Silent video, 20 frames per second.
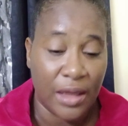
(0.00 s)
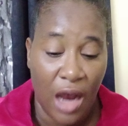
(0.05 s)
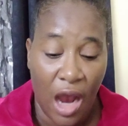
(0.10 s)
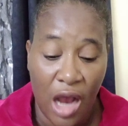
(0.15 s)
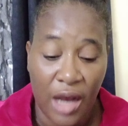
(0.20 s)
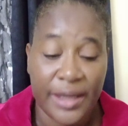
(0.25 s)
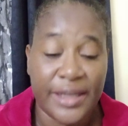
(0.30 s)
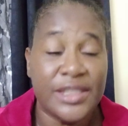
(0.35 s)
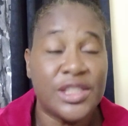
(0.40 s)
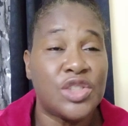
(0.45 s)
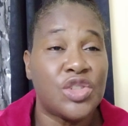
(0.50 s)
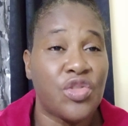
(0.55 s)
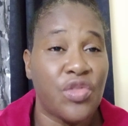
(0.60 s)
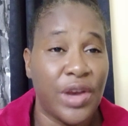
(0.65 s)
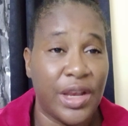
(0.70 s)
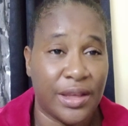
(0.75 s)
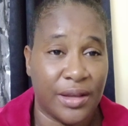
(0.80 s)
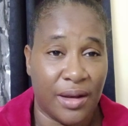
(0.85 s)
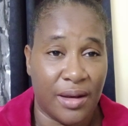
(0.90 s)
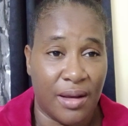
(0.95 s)

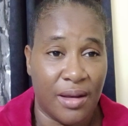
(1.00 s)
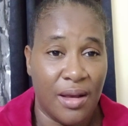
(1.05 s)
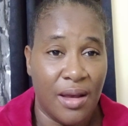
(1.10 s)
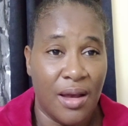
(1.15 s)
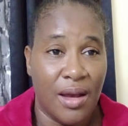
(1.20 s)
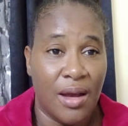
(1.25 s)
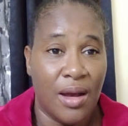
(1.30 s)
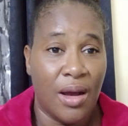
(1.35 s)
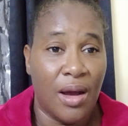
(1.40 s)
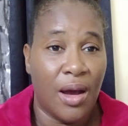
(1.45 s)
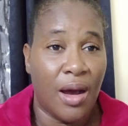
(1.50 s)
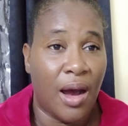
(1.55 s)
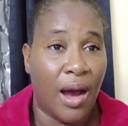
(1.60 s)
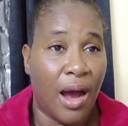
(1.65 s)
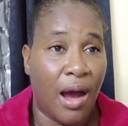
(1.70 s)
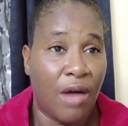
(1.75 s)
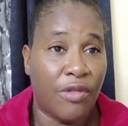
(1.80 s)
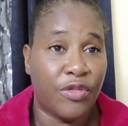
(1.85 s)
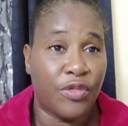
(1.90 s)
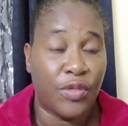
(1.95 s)
orchestrator
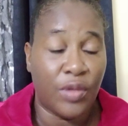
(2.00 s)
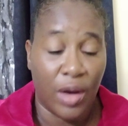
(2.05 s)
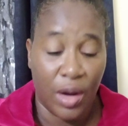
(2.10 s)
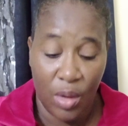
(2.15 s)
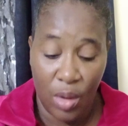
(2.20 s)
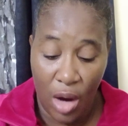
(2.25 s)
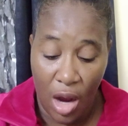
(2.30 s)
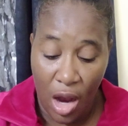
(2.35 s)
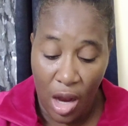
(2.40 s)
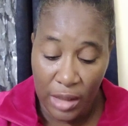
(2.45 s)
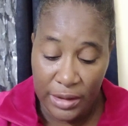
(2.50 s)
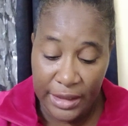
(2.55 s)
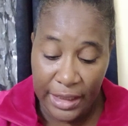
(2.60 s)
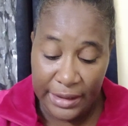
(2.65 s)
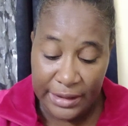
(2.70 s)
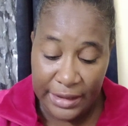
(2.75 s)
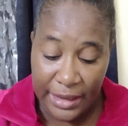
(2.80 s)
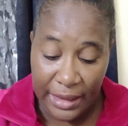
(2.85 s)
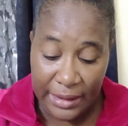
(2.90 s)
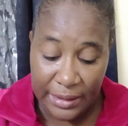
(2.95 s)
of all
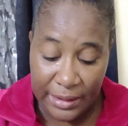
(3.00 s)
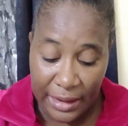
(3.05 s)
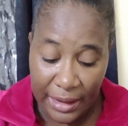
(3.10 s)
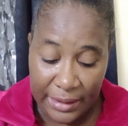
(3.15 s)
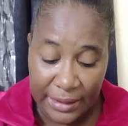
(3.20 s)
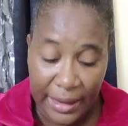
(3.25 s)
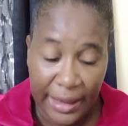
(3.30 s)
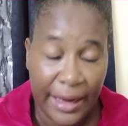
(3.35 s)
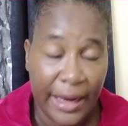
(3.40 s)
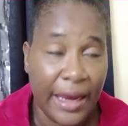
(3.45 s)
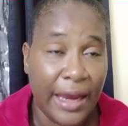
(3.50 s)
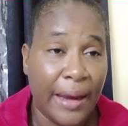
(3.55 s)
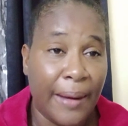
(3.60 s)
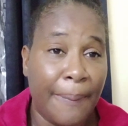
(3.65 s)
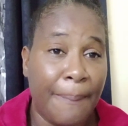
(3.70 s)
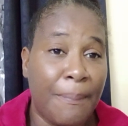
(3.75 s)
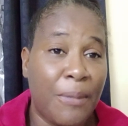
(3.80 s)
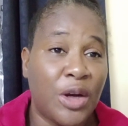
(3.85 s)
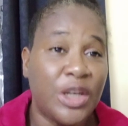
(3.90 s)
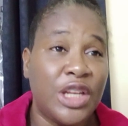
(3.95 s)

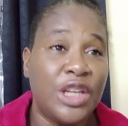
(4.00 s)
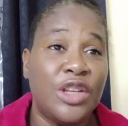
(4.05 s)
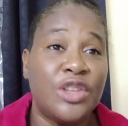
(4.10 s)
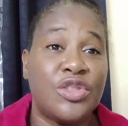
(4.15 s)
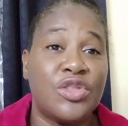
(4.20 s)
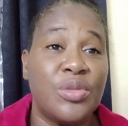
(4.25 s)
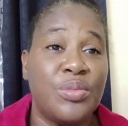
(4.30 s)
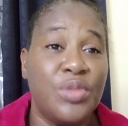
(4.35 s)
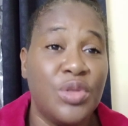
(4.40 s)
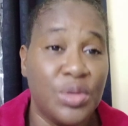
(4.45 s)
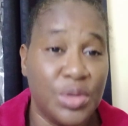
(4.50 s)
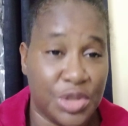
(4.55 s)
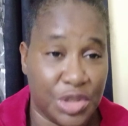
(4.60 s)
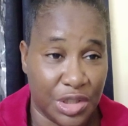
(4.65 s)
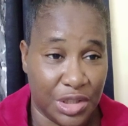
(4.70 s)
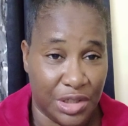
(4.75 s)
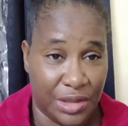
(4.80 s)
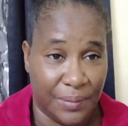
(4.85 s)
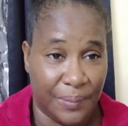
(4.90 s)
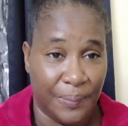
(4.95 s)
that money
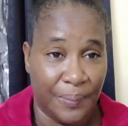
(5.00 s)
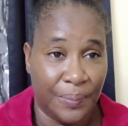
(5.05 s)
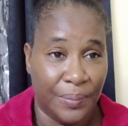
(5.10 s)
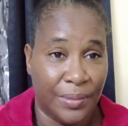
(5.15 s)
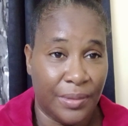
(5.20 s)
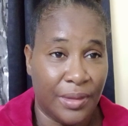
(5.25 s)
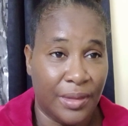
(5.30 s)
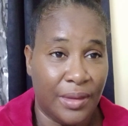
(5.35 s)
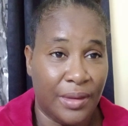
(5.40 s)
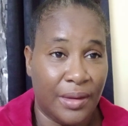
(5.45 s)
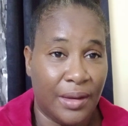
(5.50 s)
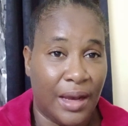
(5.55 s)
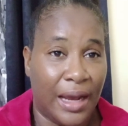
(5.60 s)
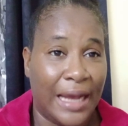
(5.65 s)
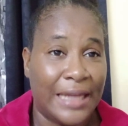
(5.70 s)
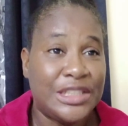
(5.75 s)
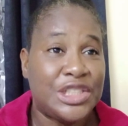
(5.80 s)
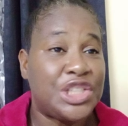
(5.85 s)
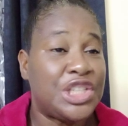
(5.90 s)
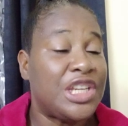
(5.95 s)
distribution.
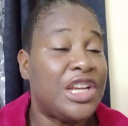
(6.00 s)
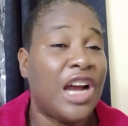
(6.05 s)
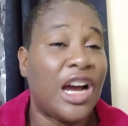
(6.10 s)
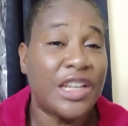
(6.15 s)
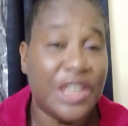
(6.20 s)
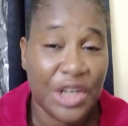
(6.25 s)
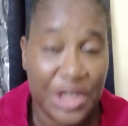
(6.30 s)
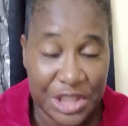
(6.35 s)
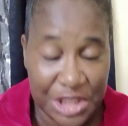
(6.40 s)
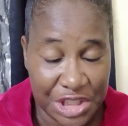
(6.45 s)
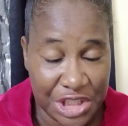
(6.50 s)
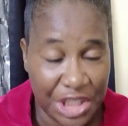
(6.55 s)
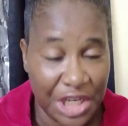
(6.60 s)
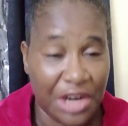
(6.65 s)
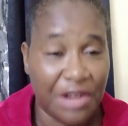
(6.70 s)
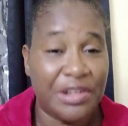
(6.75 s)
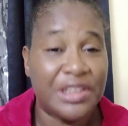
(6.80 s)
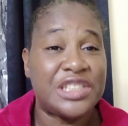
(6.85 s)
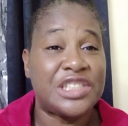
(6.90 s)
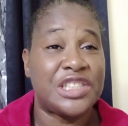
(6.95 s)
And she got her
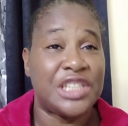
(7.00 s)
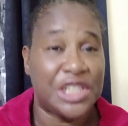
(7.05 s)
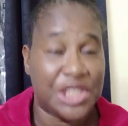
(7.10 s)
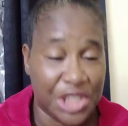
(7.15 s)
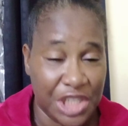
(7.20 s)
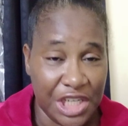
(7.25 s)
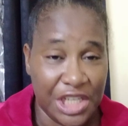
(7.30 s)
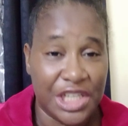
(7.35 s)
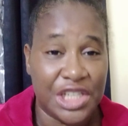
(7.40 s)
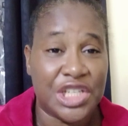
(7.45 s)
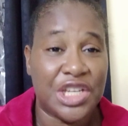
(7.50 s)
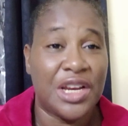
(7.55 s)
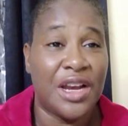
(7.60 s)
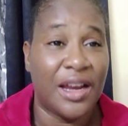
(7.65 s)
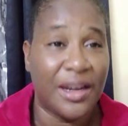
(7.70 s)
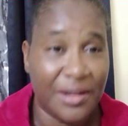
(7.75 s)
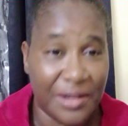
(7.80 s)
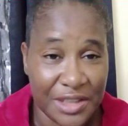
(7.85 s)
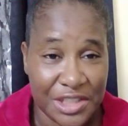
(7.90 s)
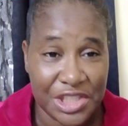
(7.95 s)
share. So she
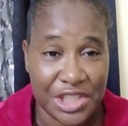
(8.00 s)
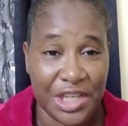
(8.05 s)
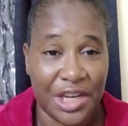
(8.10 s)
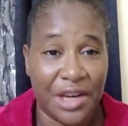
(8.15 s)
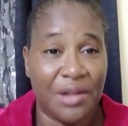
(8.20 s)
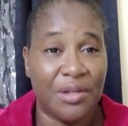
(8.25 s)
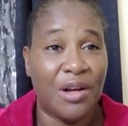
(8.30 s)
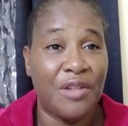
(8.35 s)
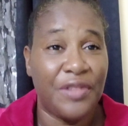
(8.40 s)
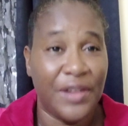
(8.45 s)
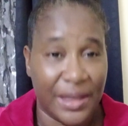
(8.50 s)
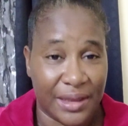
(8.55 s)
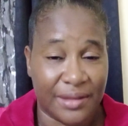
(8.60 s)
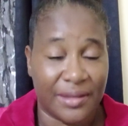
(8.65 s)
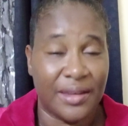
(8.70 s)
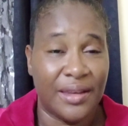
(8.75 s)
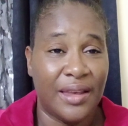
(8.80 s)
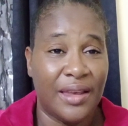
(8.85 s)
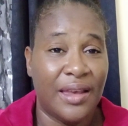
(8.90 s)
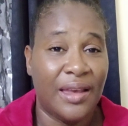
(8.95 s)
got her share of it.